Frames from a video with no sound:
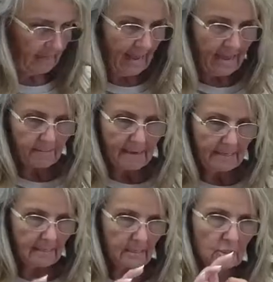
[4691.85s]
kind of
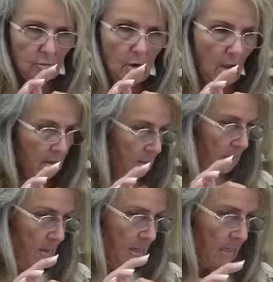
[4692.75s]
made it into a
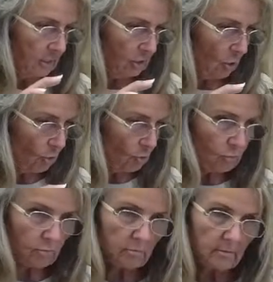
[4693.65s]
circle.